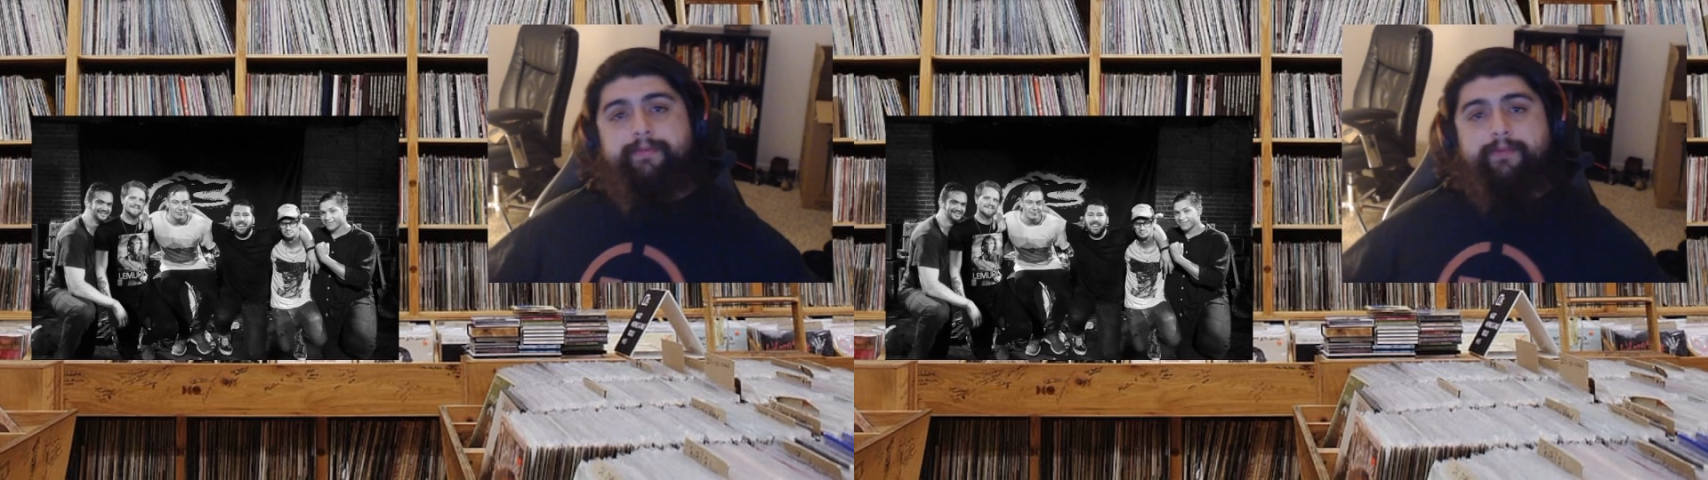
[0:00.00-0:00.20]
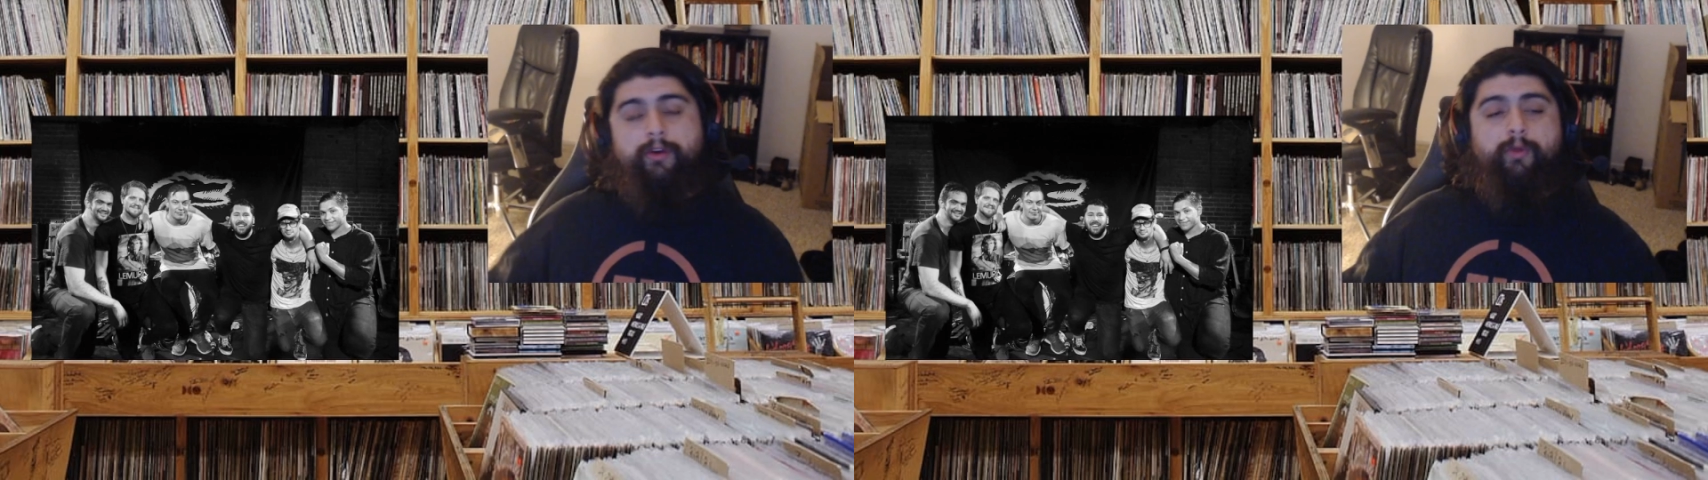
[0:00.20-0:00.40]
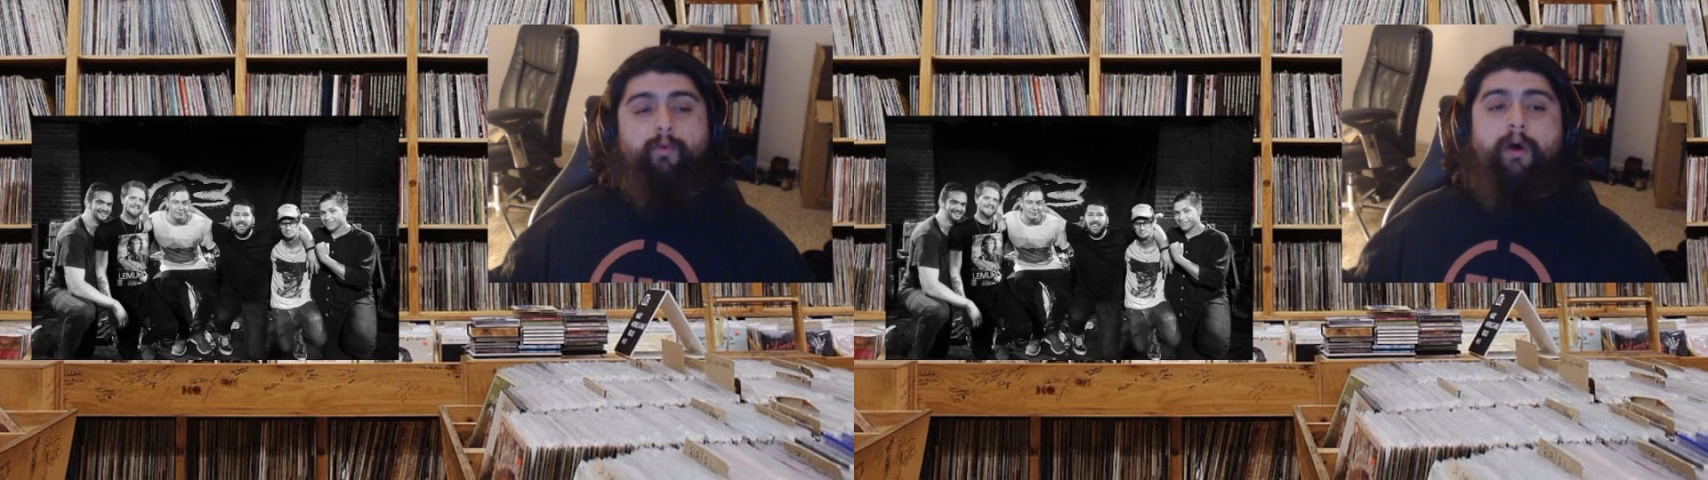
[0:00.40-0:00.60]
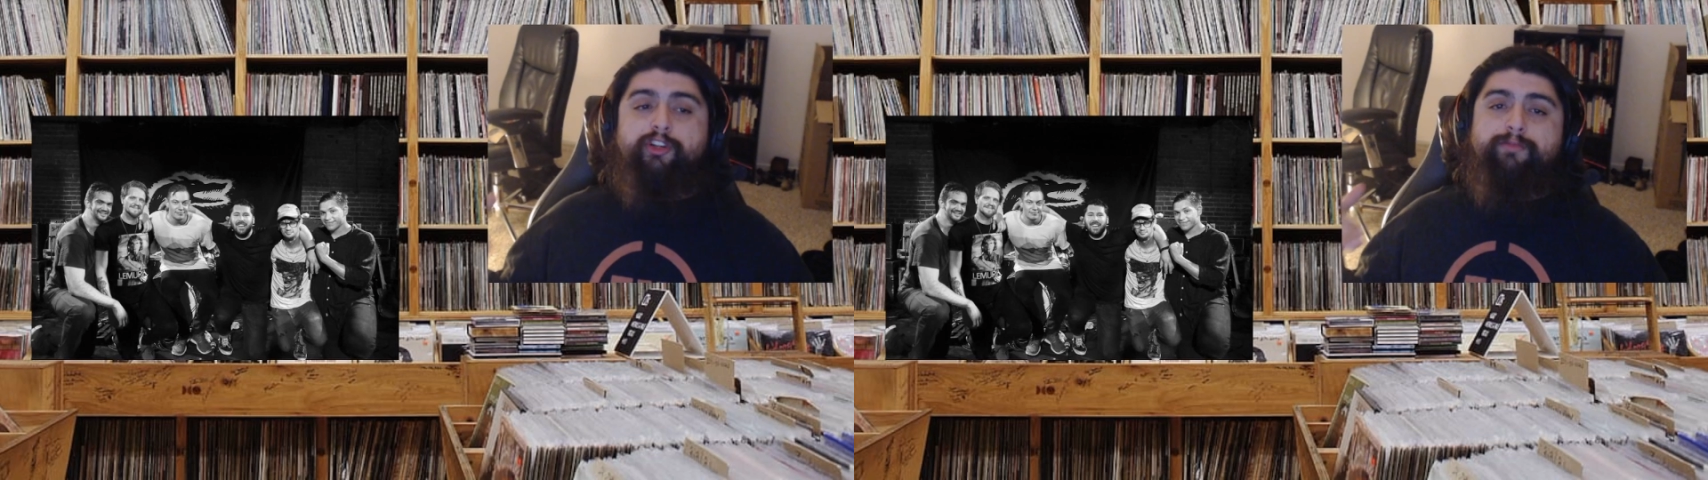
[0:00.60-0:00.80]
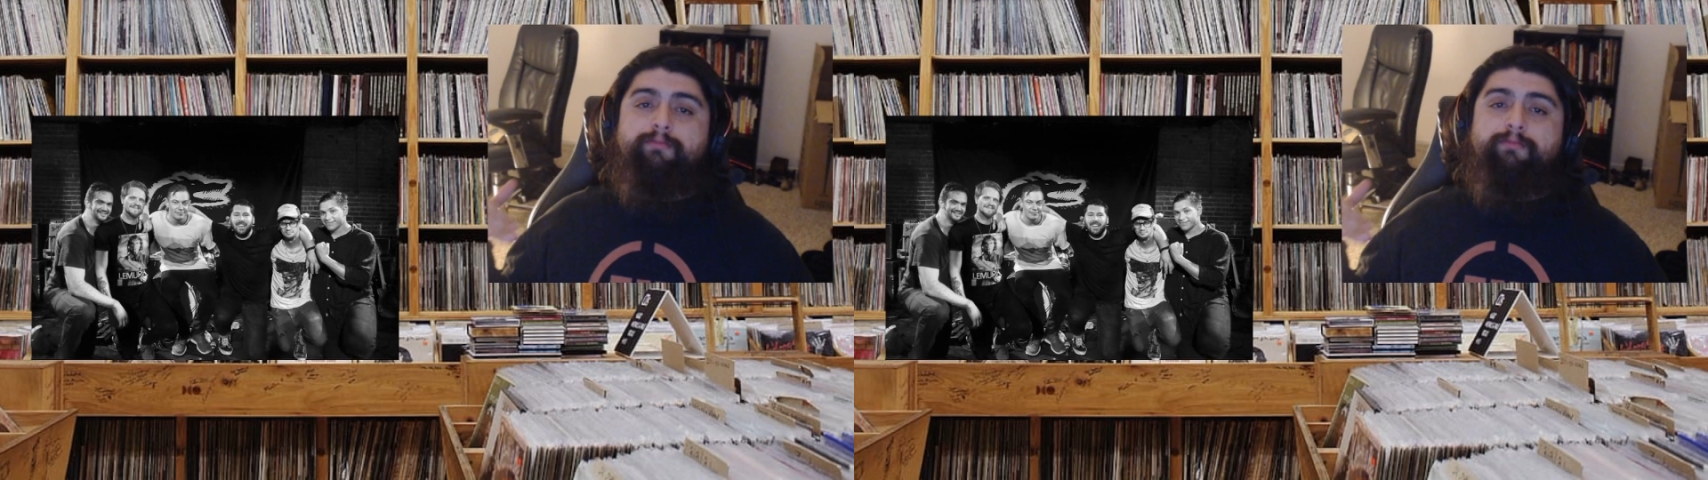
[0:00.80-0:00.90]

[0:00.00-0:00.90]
you'll watch